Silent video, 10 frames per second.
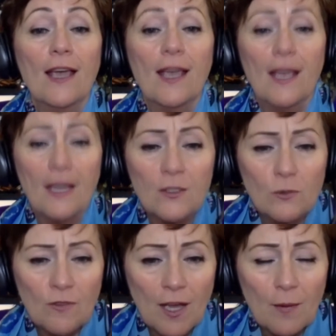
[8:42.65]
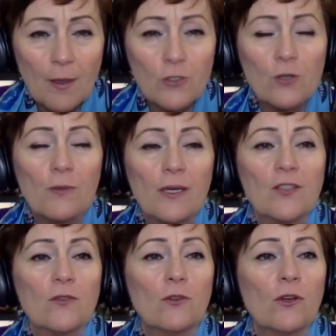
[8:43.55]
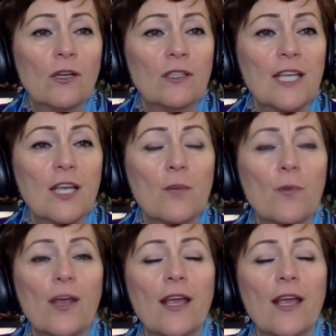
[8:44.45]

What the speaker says: And we've got about 2 minutes, and you're going to take a break.